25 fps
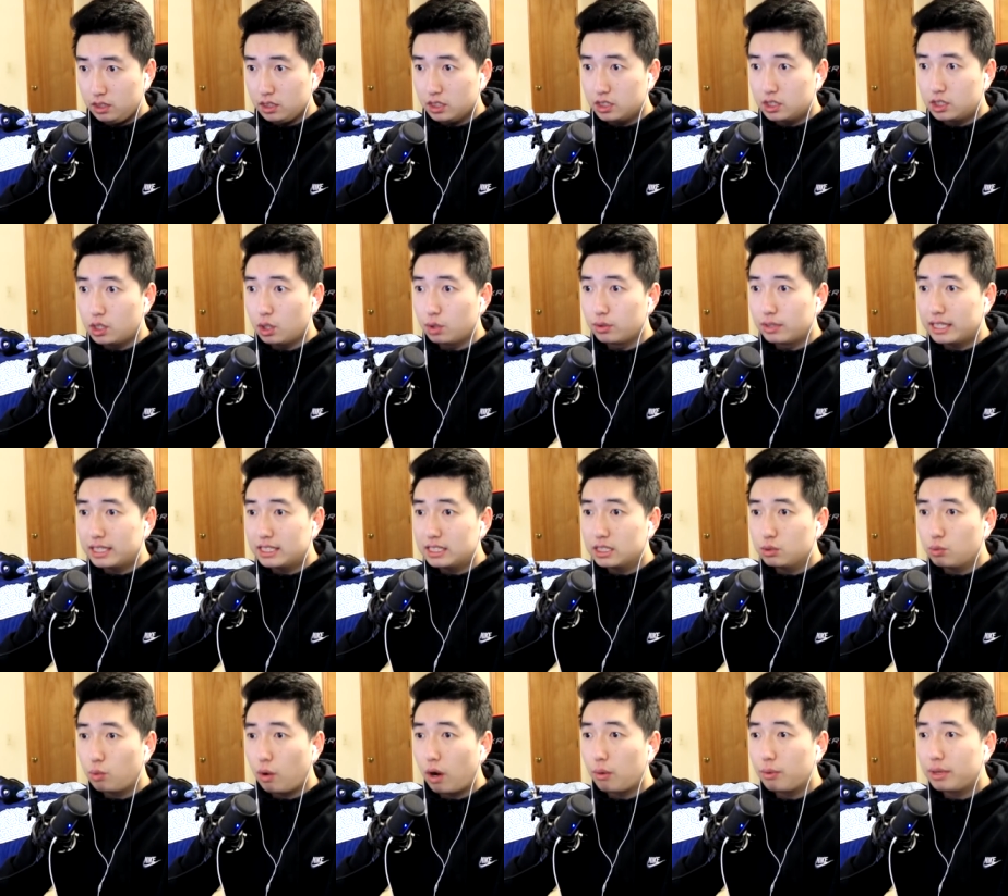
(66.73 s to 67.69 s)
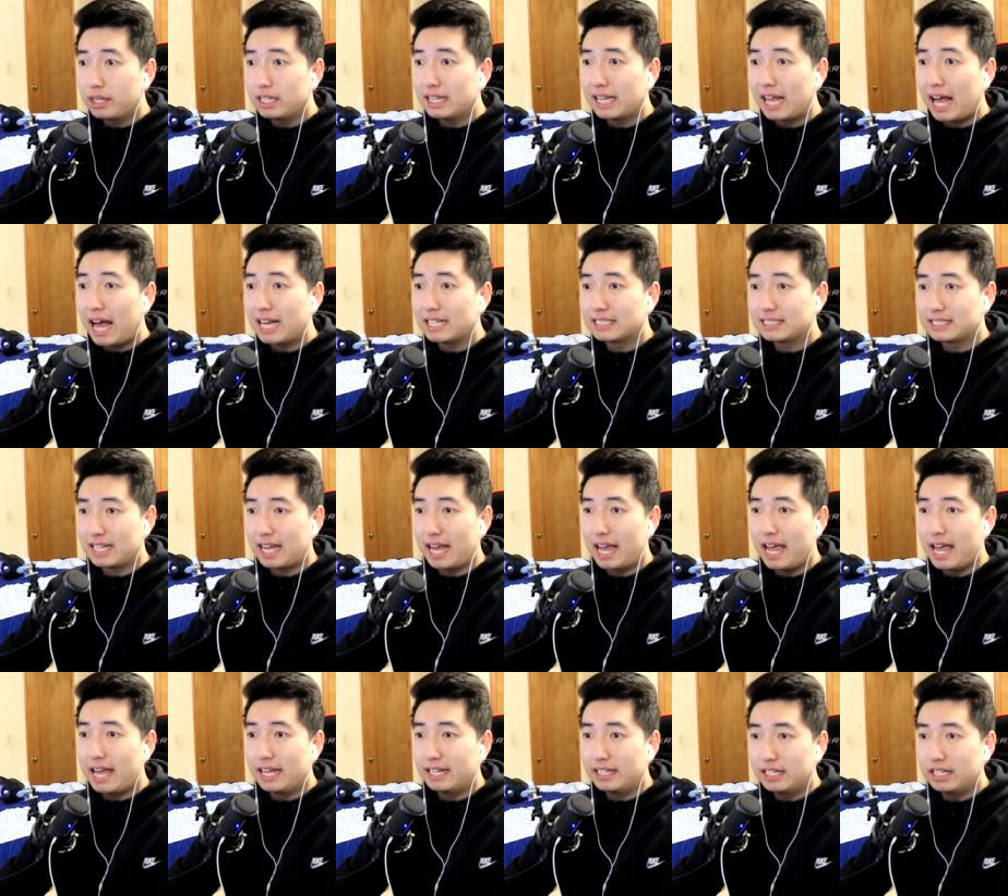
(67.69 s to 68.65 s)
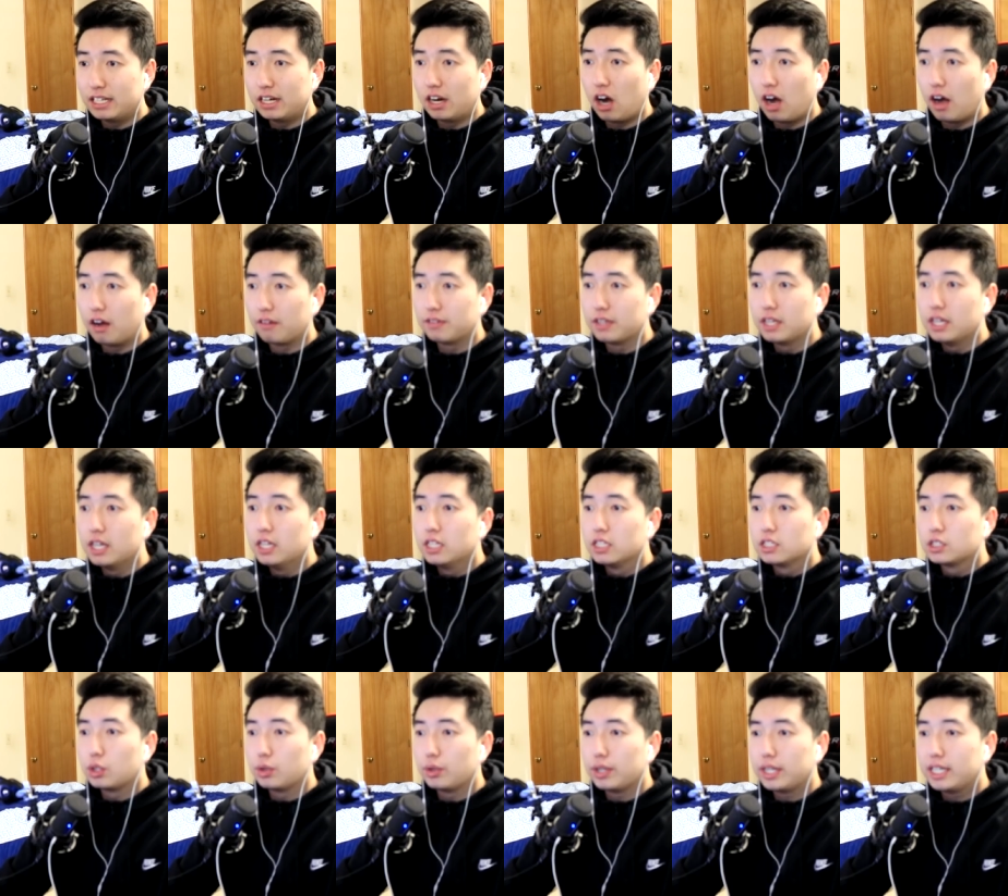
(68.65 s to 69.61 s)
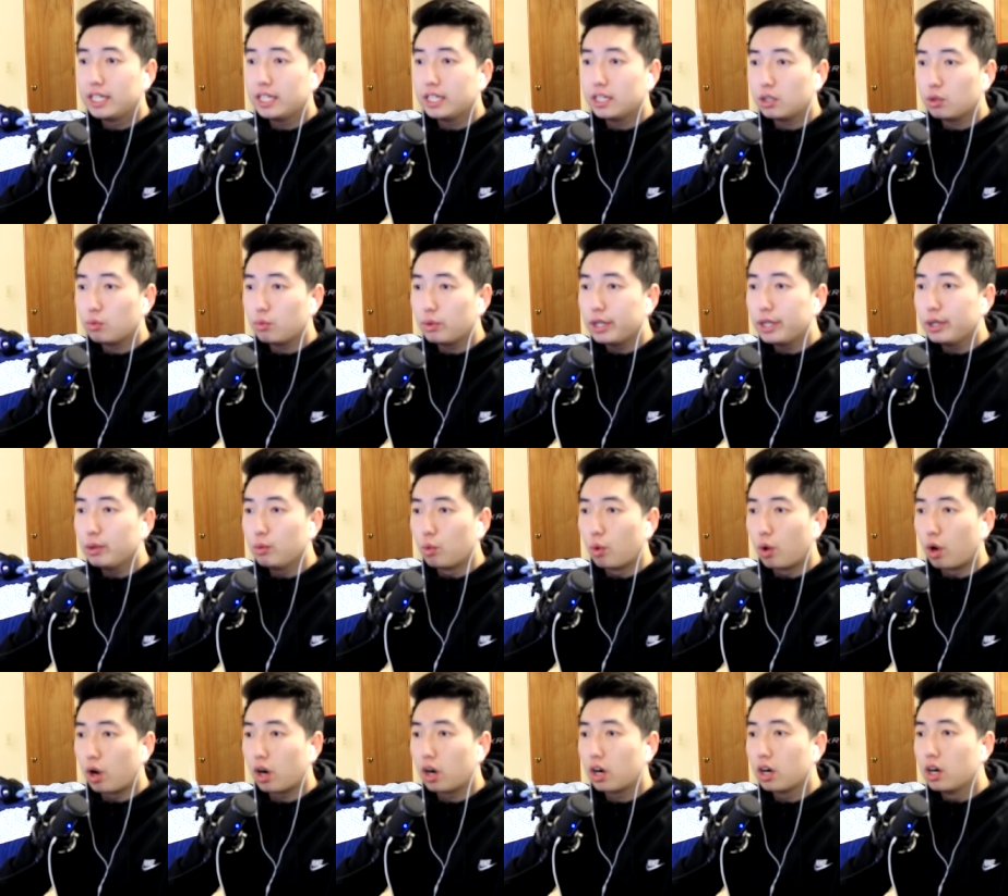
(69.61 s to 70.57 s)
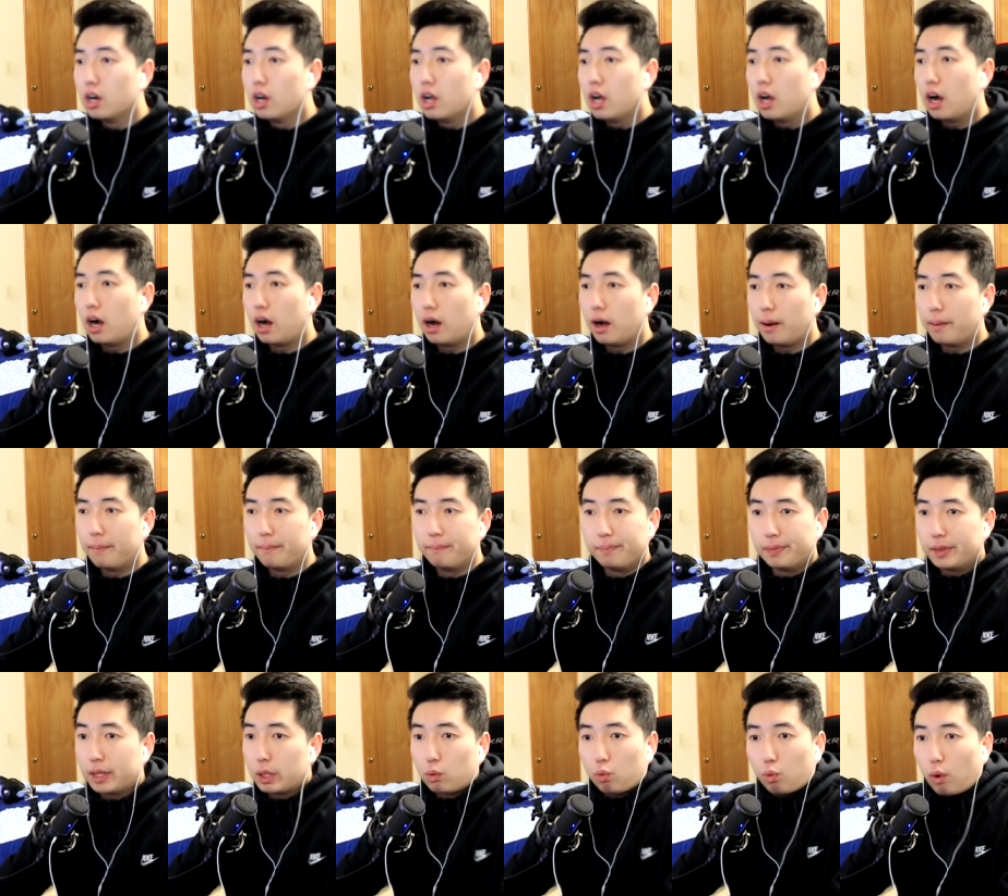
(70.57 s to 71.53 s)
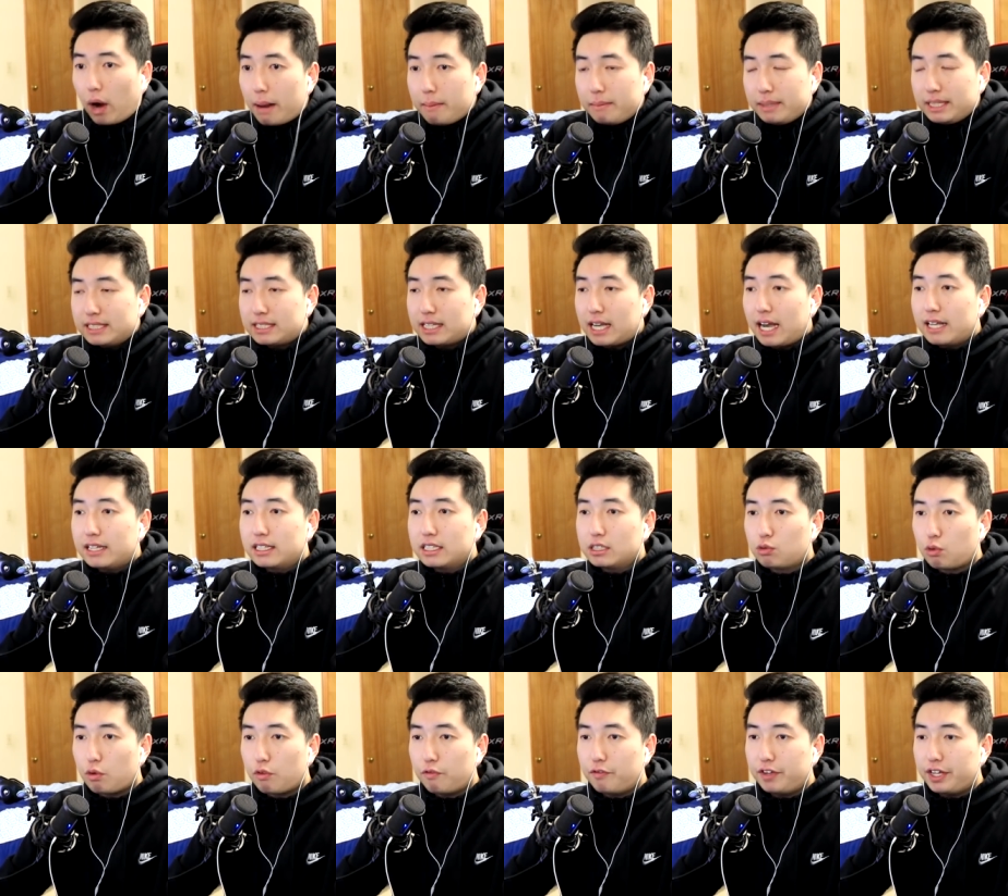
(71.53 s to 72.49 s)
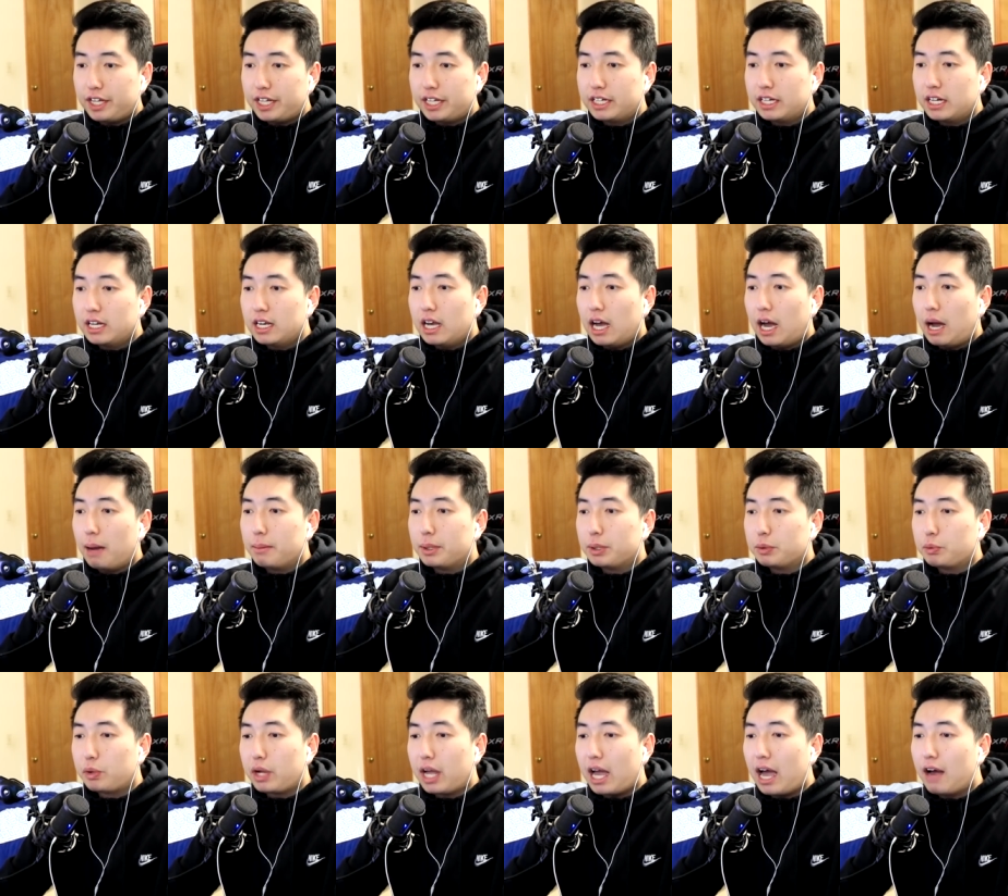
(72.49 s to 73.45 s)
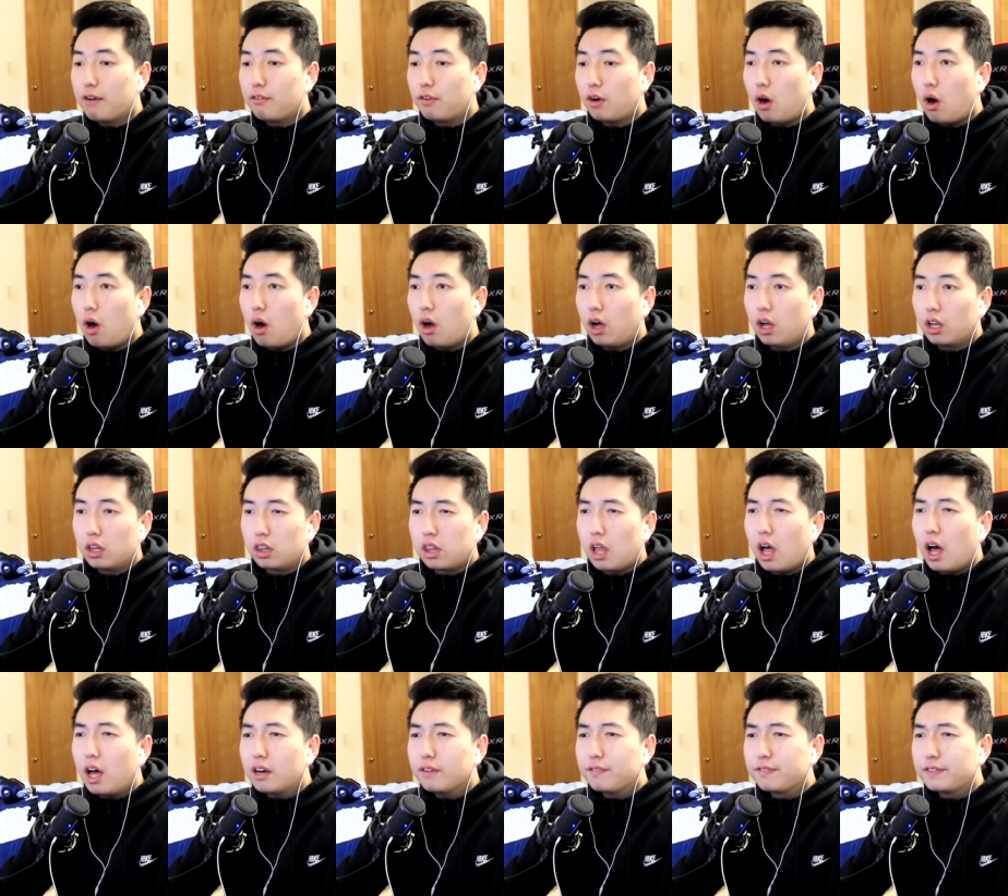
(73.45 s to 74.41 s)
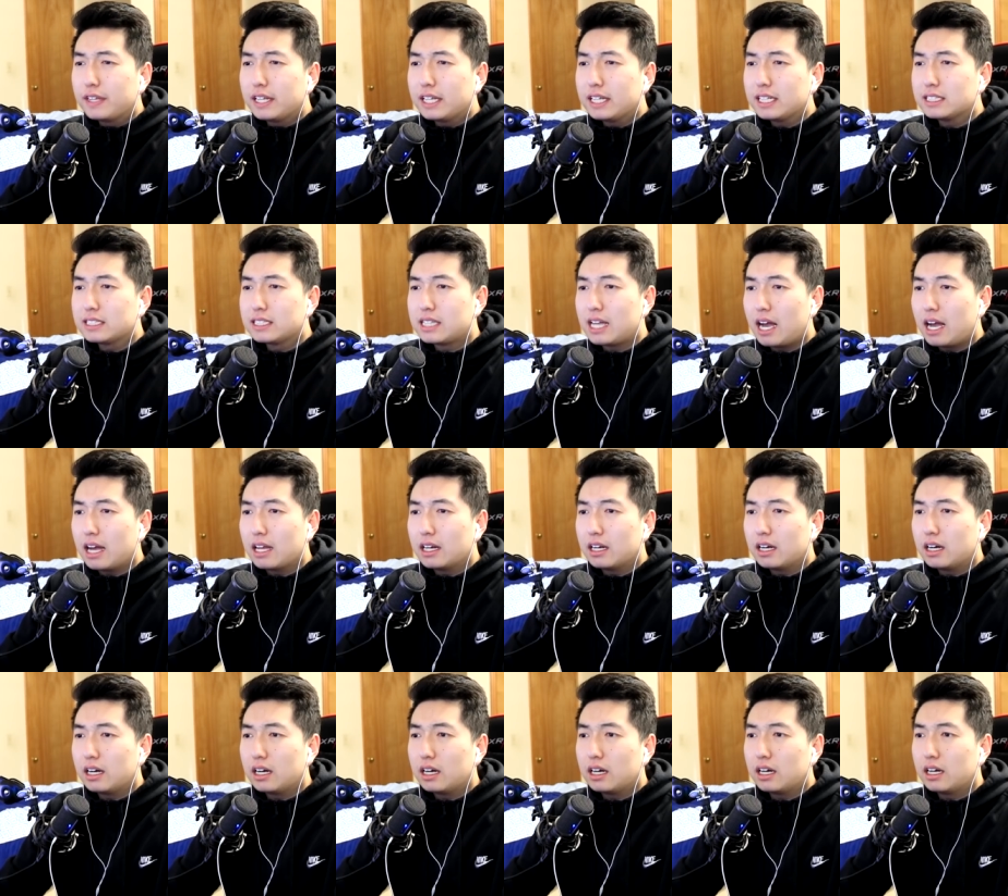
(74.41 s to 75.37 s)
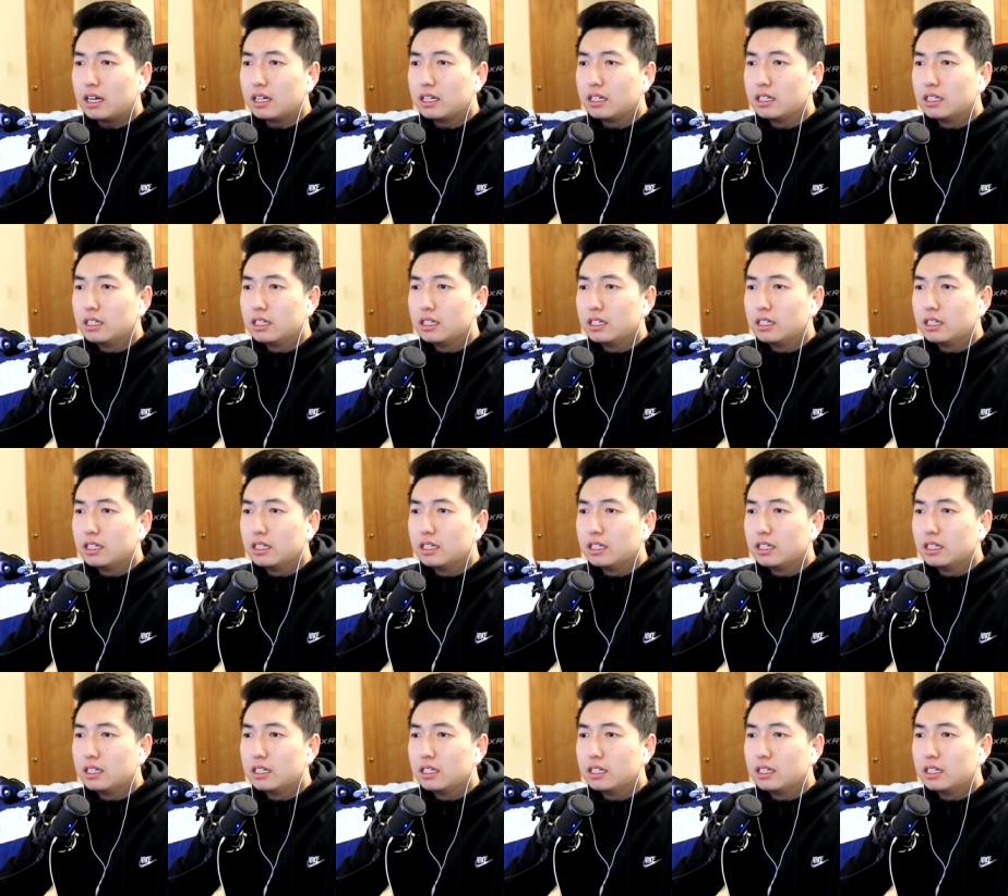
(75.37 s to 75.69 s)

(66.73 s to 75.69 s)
So this is where we last ended off. So here we were, um, right beside this ravine. I mean, we have a lot of things that uh,